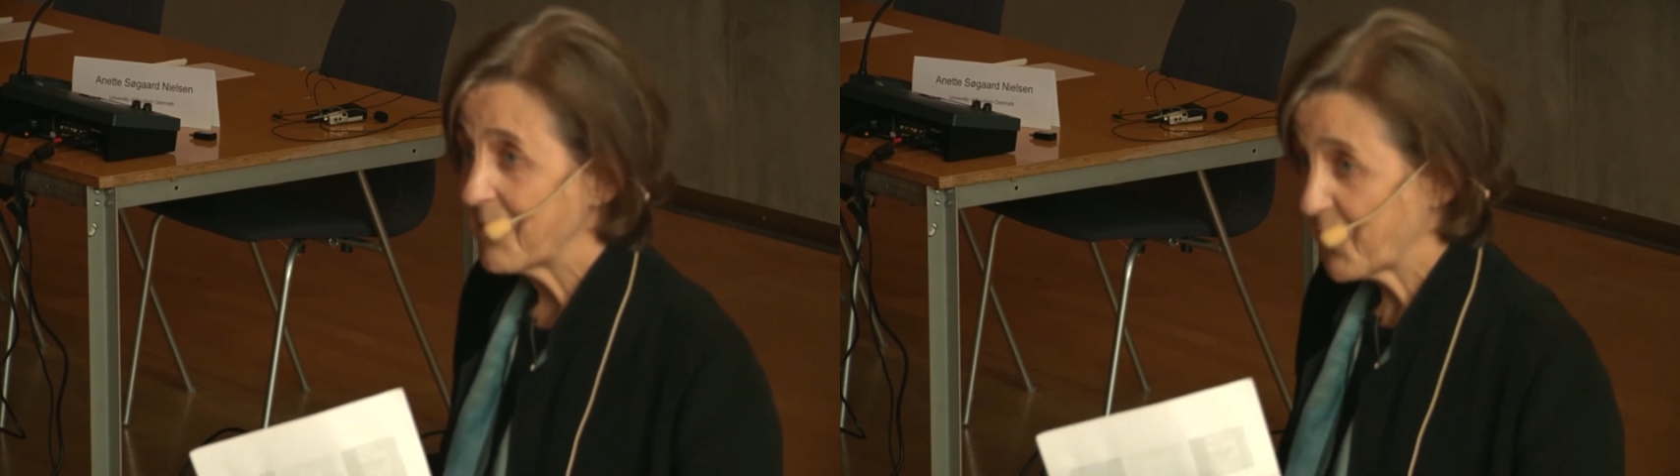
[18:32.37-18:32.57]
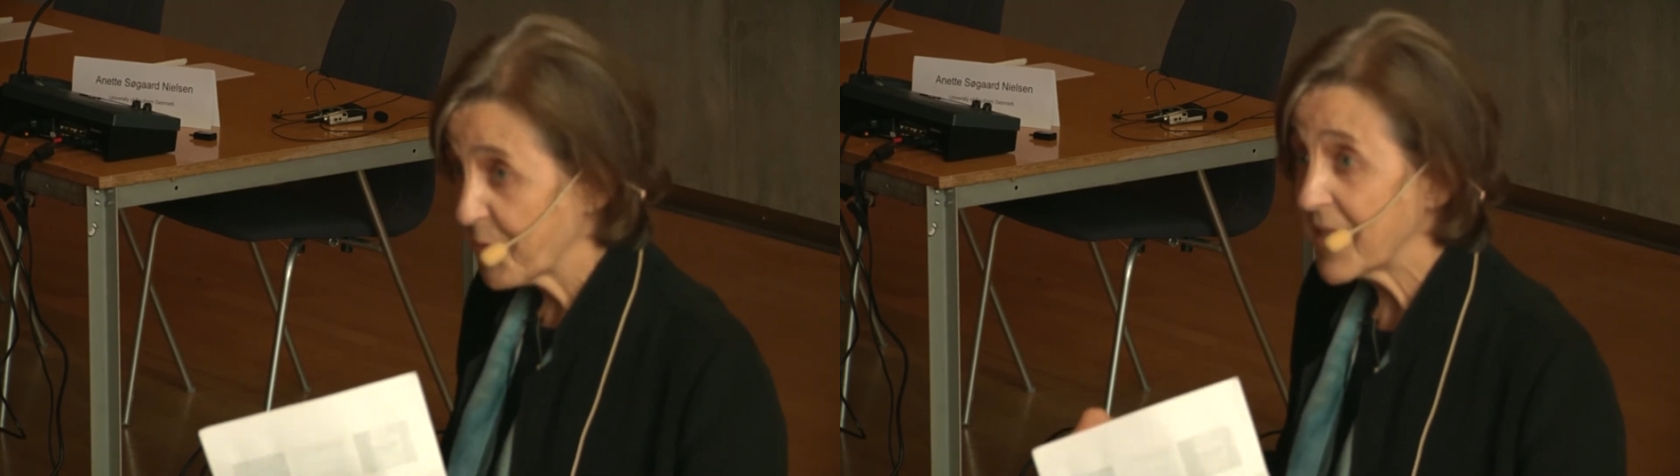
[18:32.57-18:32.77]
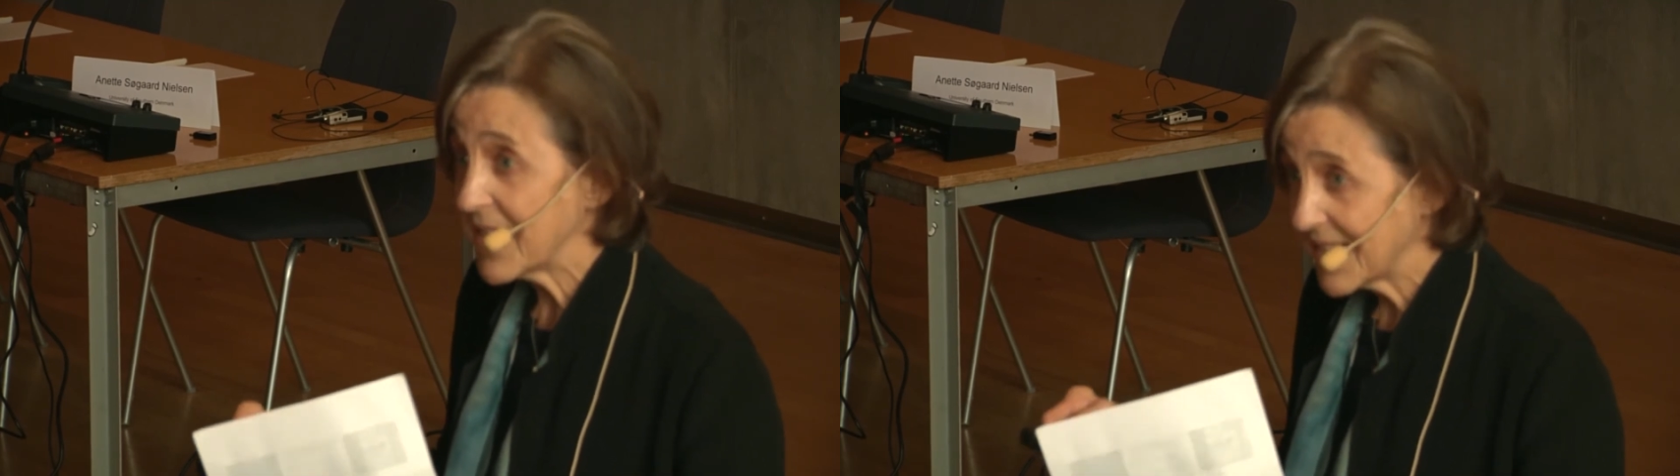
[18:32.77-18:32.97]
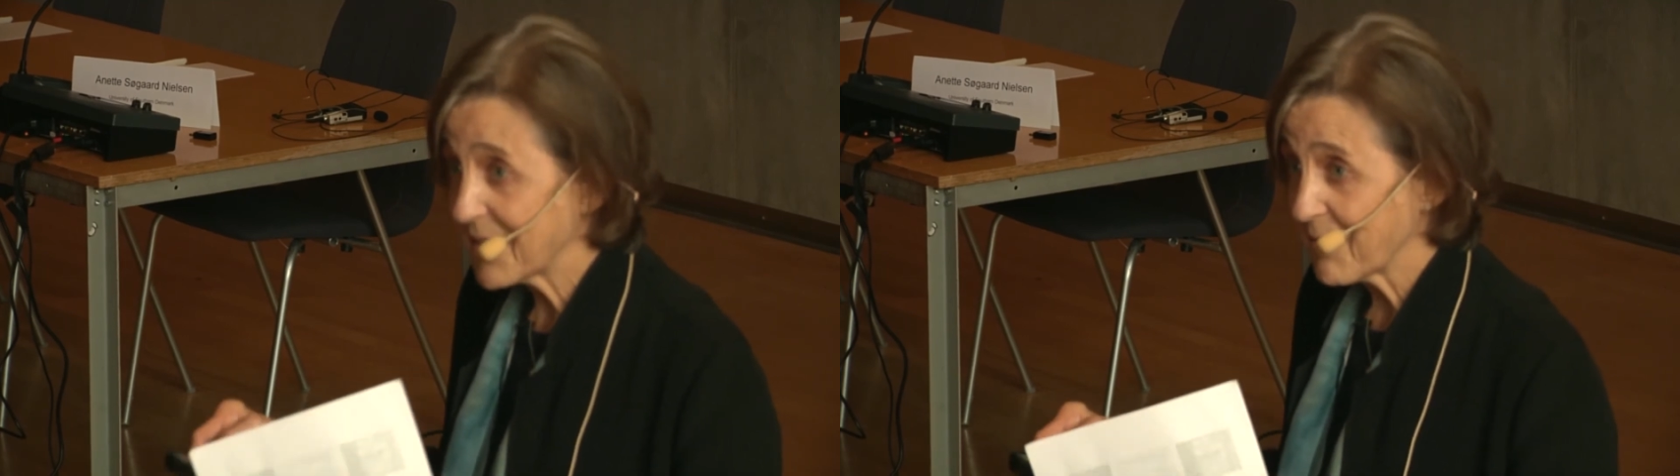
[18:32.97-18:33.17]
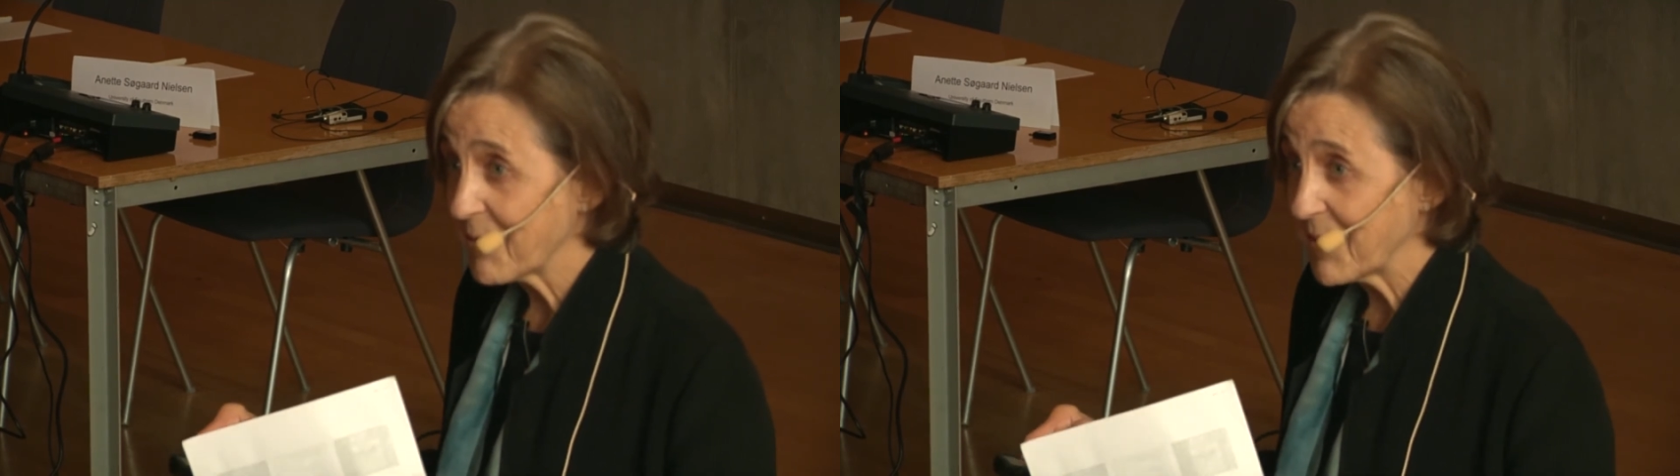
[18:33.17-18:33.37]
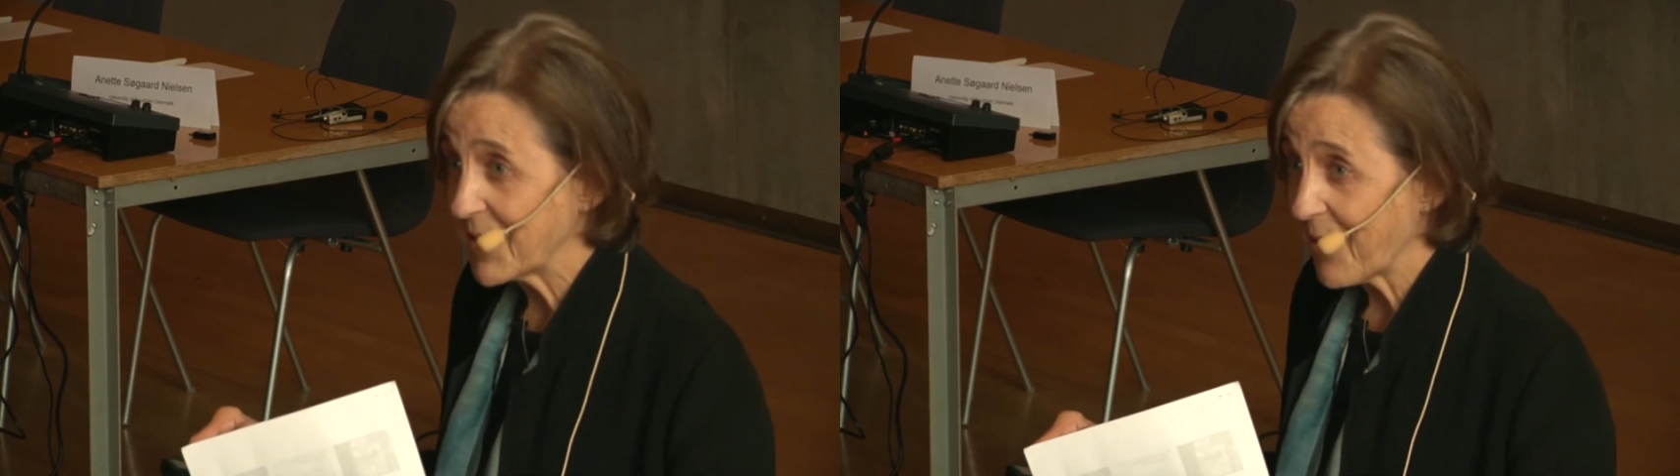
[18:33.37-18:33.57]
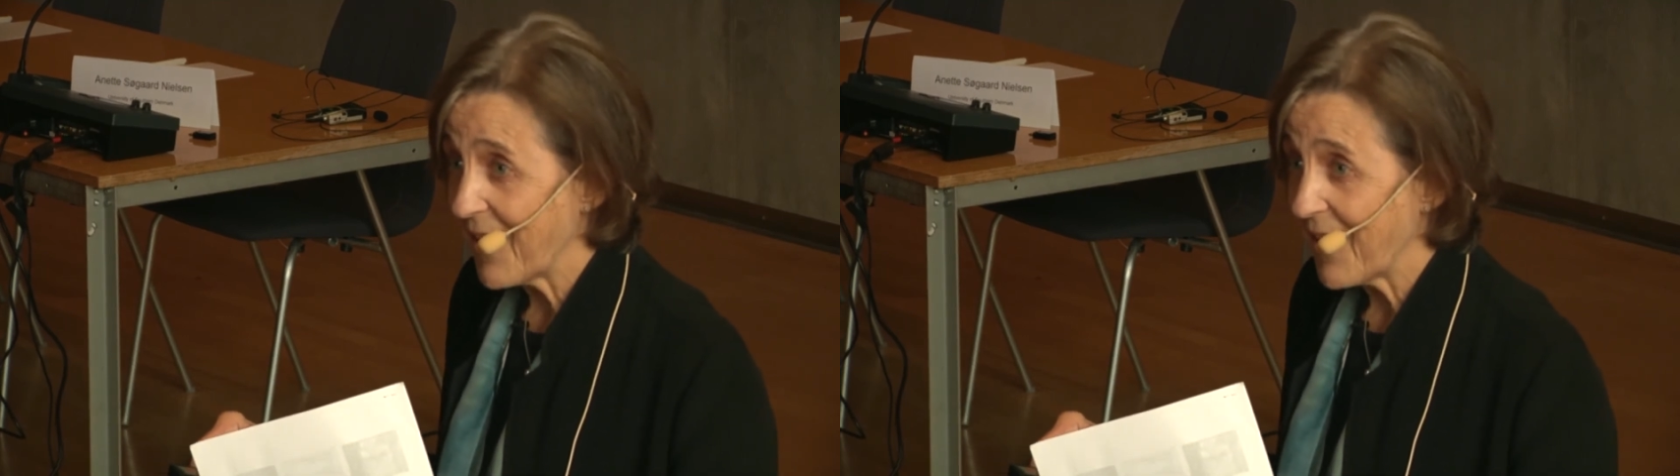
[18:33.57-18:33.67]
Three different winter